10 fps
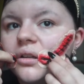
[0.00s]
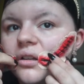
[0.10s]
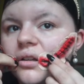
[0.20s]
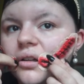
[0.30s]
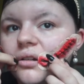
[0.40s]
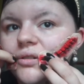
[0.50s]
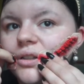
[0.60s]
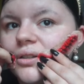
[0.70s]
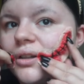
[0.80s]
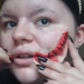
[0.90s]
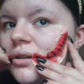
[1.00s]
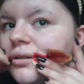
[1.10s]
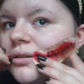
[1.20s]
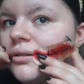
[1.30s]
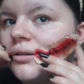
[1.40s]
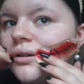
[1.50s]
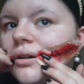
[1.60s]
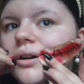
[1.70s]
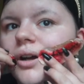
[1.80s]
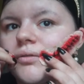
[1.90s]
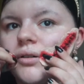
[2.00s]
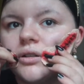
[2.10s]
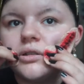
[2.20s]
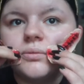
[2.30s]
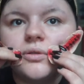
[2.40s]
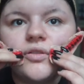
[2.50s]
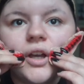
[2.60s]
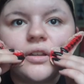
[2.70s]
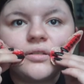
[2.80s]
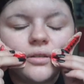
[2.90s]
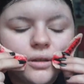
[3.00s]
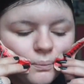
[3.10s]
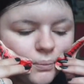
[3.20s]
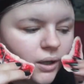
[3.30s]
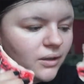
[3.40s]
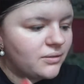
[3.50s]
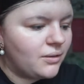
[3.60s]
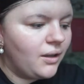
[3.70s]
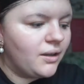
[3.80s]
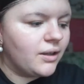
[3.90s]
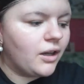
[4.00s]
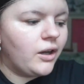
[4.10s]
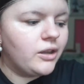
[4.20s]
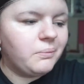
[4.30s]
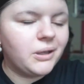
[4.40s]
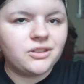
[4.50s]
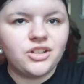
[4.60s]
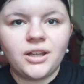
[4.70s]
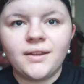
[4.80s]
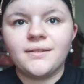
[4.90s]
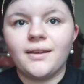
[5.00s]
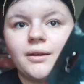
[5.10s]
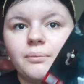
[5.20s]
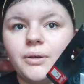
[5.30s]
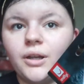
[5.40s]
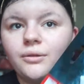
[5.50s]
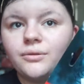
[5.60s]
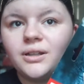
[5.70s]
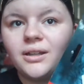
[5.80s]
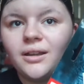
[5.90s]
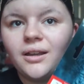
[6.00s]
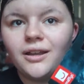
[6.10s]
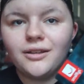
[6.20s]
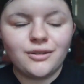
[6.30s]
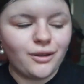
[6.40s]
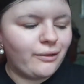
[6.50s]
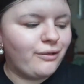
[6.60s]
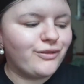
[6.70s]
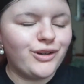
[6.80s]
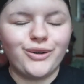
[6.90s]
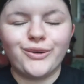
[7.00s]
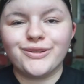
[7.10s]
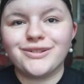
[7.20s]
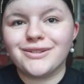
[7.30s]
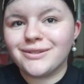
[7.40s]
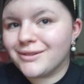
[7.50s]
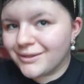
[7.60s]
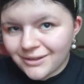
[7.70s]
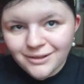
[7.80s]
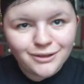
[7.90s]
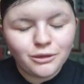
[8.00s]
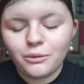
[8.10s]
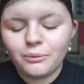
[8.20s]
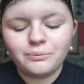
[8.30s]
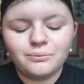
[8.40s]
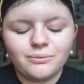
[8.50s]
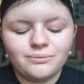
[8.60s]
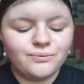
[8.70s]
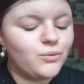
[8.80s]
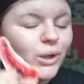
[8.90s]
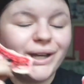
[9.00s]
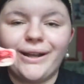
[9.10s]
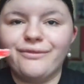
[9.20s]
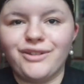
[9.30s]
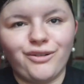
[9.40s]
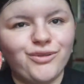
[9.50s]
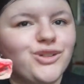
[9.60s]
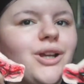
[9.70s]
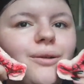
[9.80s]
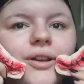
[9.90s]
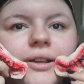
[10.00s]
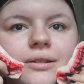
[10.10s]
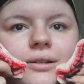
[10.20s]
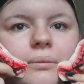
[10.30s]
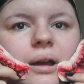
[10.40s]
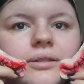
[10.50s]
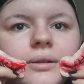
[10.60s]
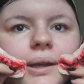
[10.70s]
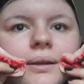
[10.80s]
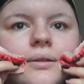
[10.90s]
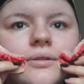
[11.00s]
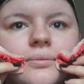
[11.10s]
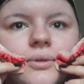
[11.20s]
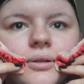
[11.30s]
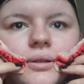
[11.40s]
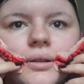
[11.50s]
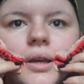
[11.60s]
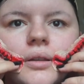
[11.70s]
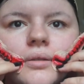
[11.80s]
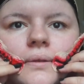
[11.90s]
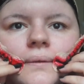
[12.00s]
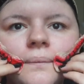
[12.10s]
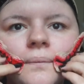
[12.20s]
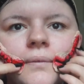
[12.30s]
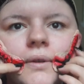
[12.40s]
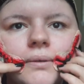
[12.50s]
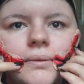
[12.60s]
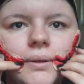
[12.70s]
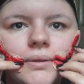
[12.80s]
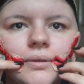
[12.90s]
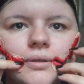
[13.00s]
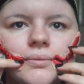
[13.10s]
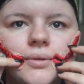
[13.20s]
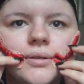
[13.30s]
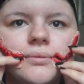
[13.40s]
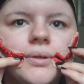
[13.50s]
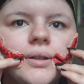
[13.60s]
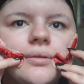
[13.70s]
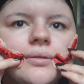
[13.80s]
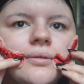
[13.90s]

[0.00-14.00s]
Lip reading: Obviously I have got a small face. The guy in the picture is a bloke, so of course we're going to have different shaped faces, and mine's going to be a lot smaller than his, and mine's a lot smaller than most,